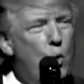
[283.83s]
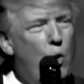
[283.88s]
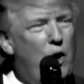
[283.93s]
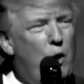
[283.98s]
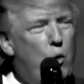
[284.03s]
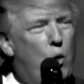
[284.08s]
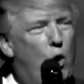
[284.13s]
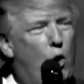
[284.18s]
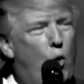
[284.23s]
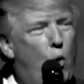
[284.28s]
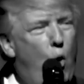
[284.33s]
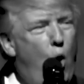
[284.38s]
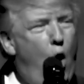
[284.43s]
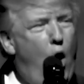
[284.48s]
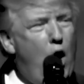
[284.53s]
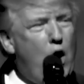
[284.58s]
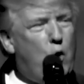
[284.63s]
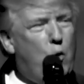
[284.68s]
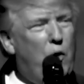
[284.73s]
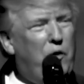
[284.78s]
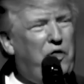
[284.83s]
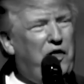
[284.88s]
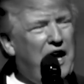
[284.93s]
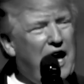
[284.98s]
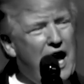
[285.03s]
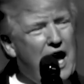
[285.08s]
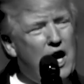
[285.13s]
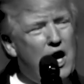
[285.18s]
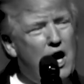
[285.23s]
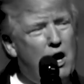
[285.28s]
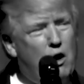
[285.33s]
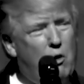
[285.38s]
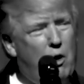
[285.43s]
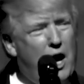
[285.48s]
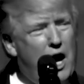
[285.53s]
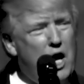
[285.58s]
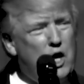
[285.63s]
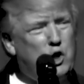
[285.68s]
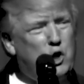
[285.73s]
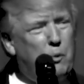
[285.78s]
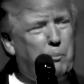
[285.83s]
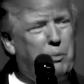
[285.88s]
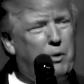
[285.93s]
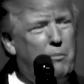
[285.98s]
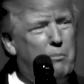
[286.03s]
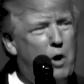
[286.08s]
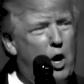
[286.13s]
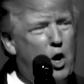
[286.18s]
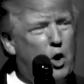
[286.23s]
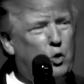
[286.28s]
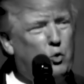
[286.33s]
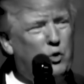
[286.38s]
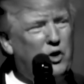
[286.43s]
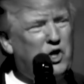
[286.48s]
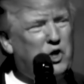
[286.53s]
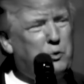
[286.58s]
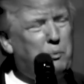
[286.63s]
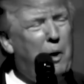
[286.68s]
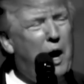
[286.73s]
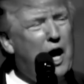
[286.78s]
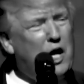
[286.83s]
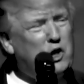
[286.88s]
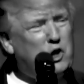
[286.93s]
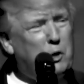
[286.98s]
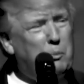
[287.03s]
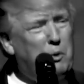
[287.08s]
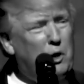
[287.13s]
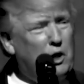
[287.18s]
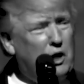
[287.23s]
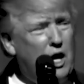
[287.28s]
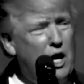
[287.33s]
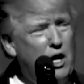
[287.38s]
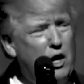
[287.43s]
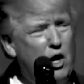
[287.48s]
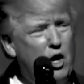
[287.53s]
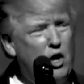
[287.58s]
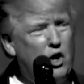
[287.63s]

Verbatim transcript: we will work with the NRA to promote responsible gun